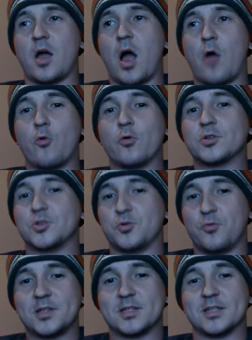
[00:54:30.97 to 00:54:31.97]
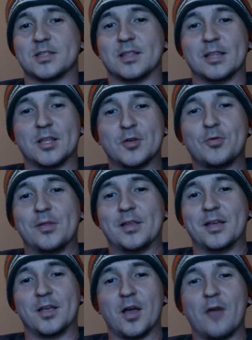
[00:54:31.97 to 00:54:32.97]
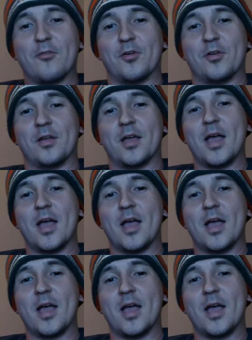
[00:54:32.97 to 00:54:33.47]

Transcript: our choices literally govern